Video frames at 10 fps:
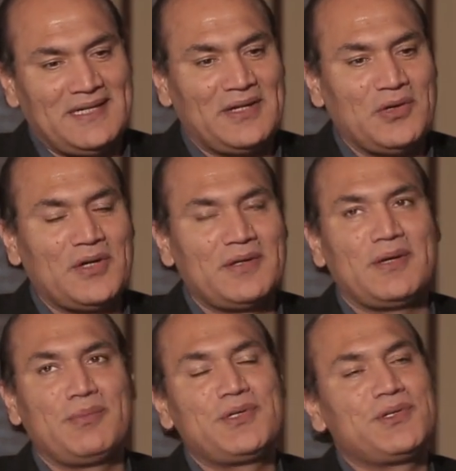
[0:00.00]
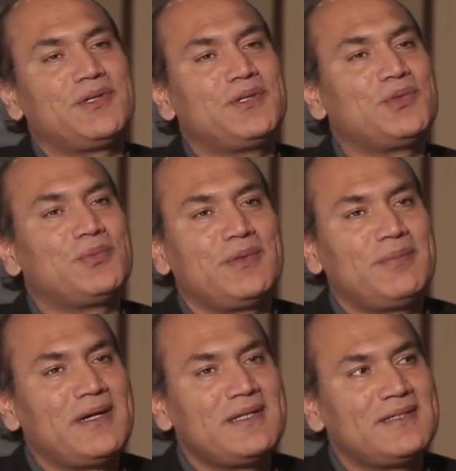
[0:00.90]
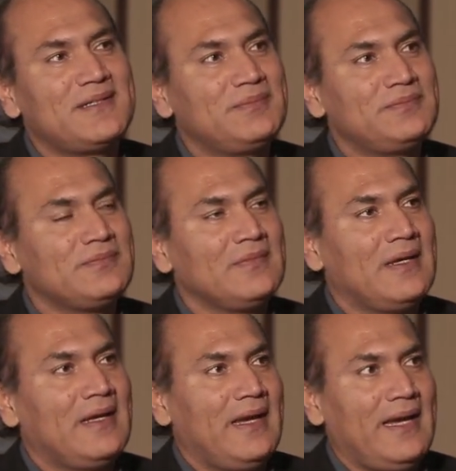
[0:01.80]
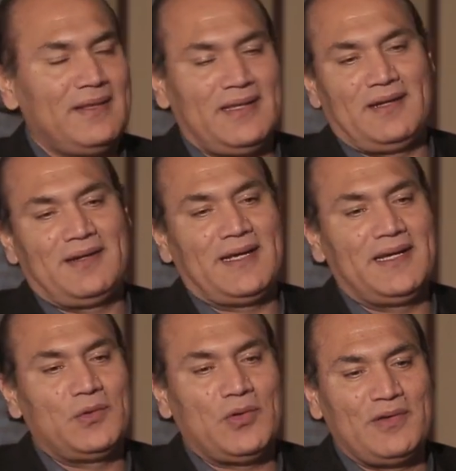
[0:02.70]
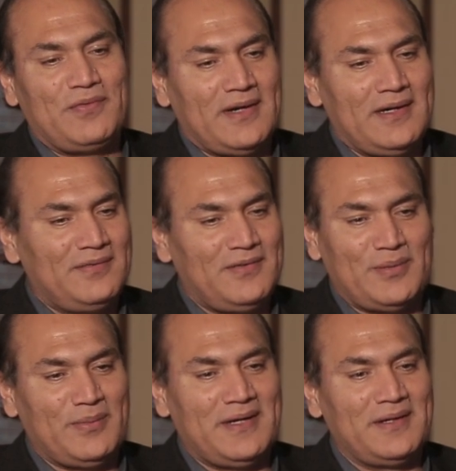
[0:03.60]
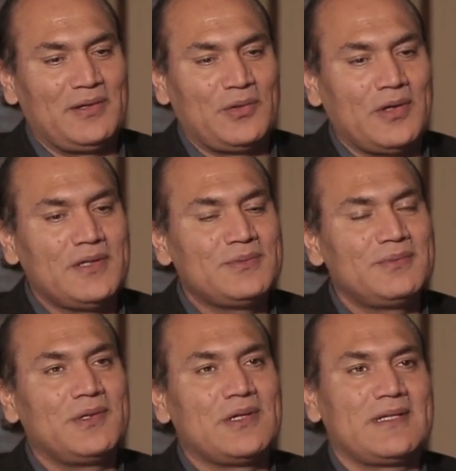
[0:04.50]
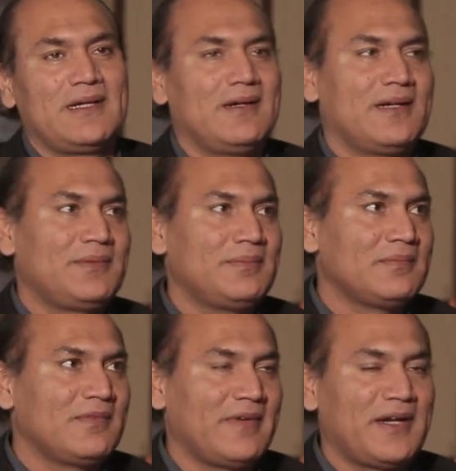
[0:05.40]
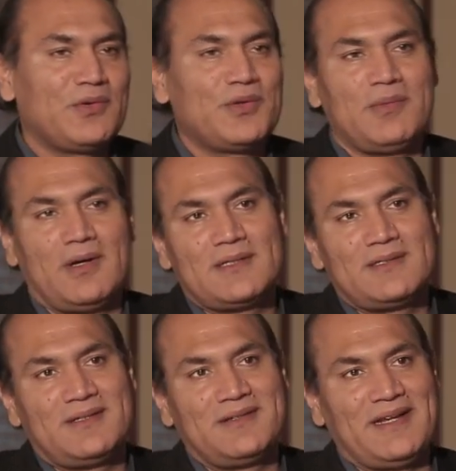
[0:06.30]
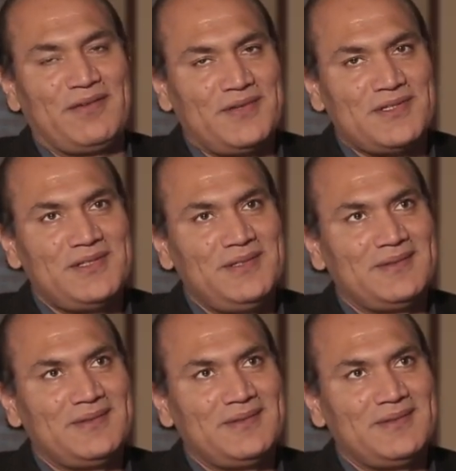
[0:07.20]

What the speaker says: I got admission into pre-medicine. And then I qualified for a medical college because I got very good marks in FSC.